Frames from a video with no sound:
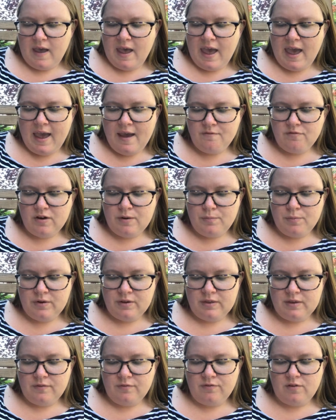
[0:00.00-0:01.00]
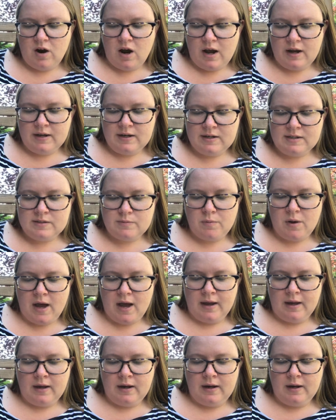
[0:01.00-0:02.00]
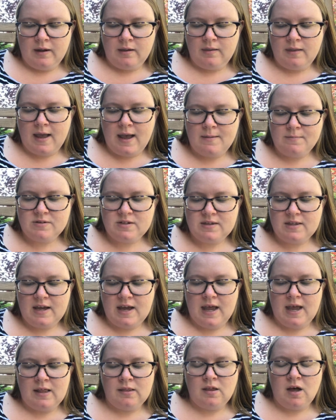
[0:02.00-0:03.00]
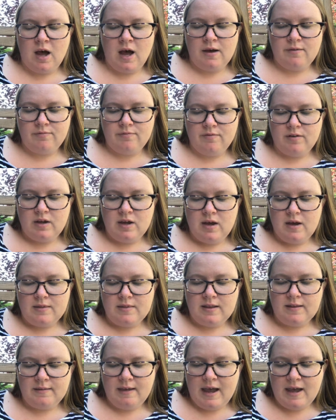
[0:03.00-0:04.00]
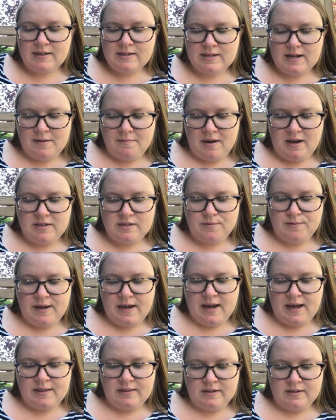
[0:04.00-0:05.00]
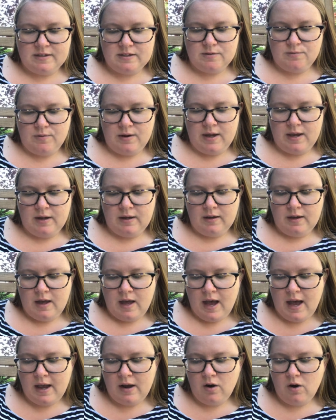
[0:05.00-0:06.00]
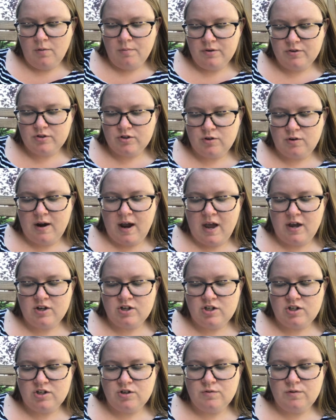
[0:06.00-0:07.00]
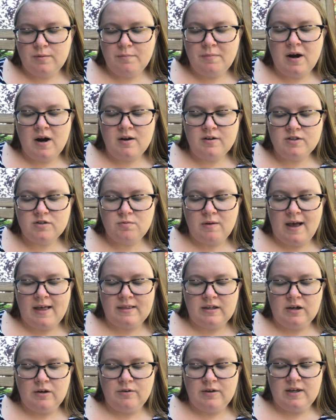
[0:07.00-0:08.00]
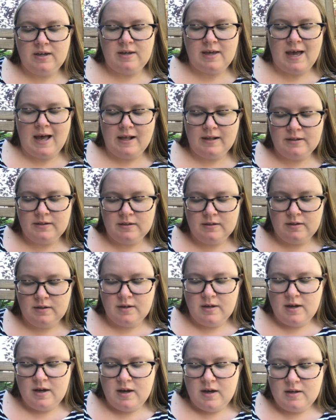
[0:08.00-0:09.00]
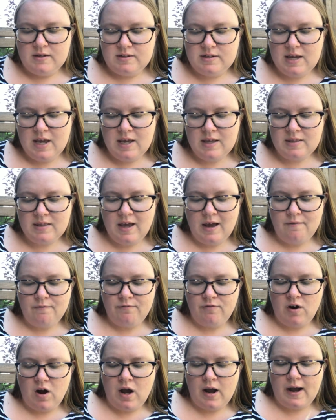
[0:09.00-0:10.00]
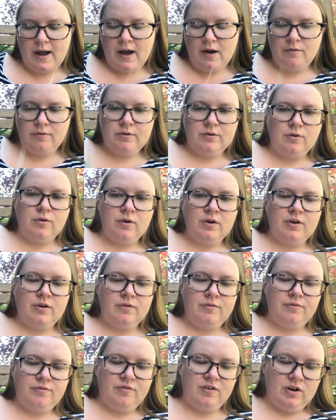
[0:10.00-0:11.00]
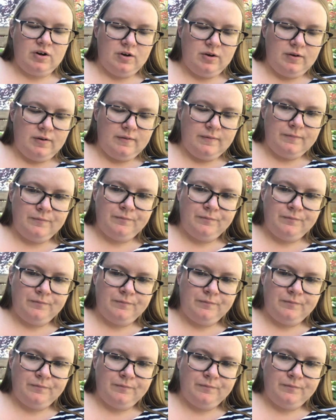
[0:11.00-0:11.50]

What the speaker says: Avery put the frog in his pocket and climbed to the hayloft. "The last time I swung on this swing, I almost crashed into a barn swallow," he yelled. "Take that frog out," ordered Fern.